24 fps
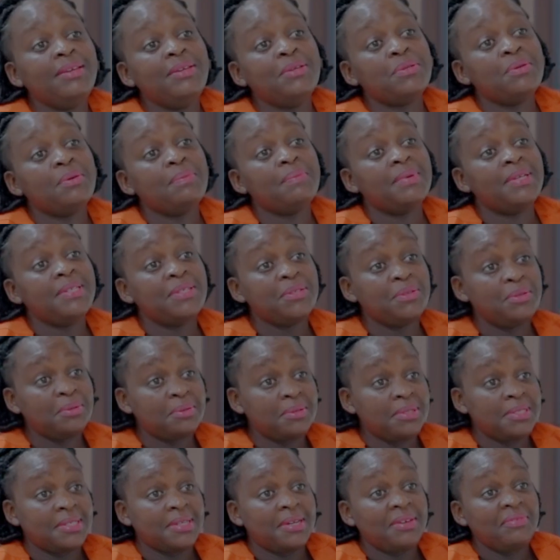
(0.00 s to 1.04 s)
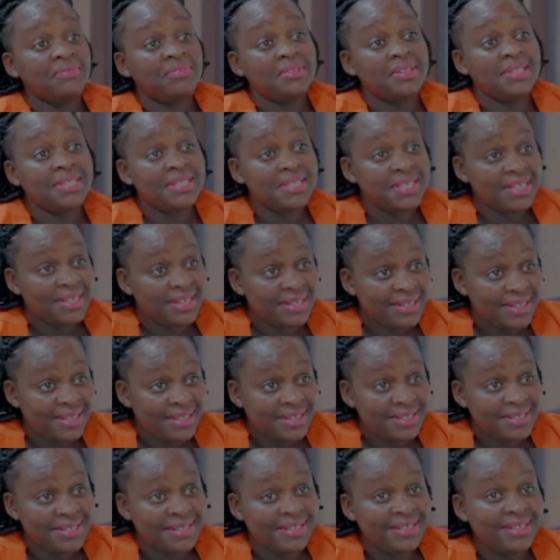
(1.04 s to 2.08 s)
you so much, Doctor, for this
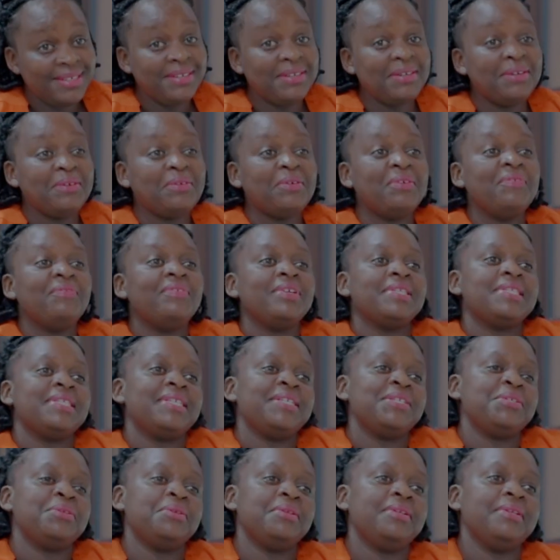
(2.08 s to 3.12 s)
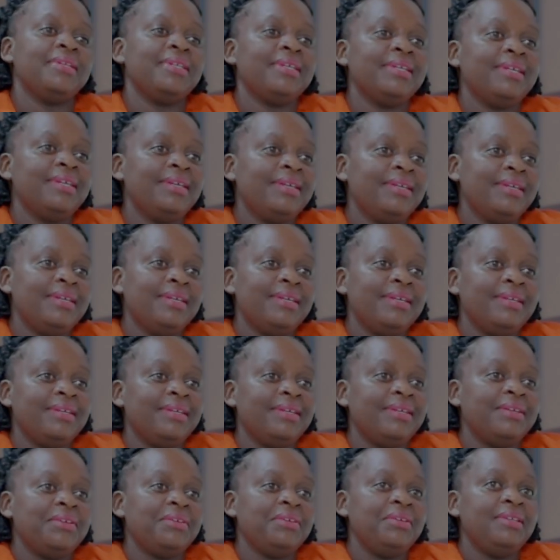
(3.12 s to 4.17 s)
enlightening conversation.
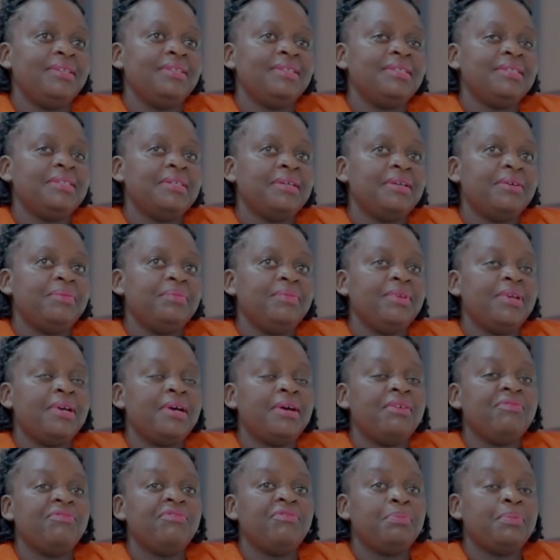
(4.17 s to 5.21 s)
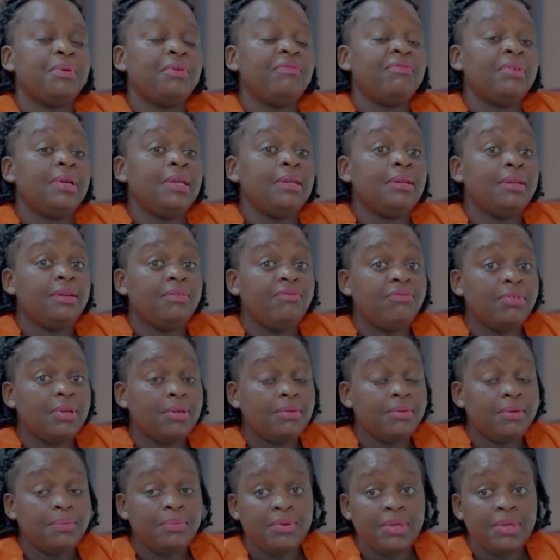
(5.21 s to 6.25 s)
You have provided valuable